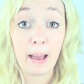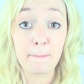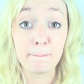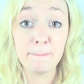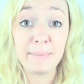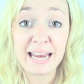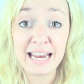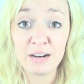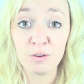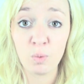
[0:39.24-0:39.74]

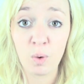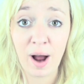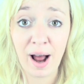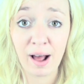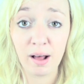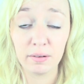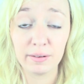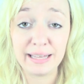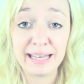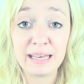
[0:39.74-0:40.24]

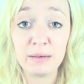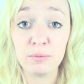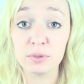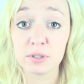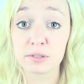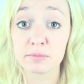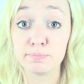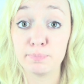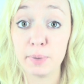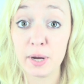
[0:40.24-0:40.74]
Meanwhile, he
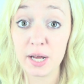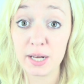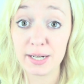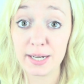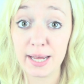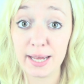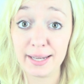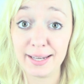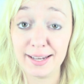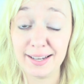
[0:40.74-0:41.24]
was butt
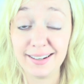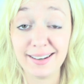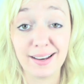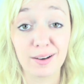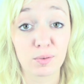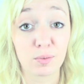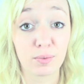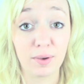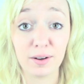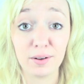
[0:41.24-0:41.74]
naked
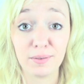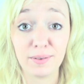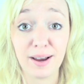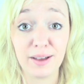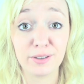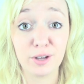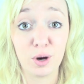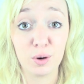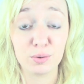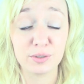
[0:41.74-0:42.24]
and running
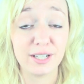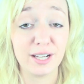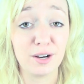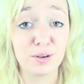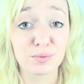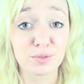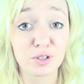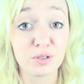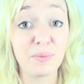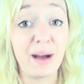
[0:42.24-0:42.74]
around the hotel
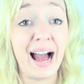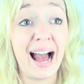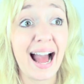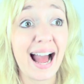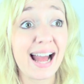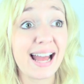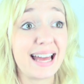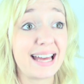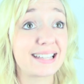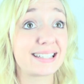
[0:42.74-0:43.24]
room
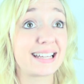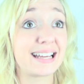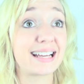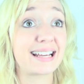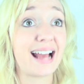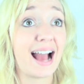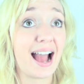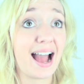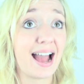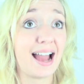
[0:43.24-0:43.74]
high as a
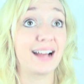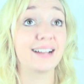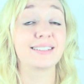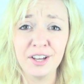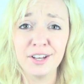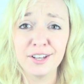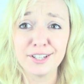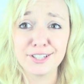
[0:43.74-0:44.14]
cat.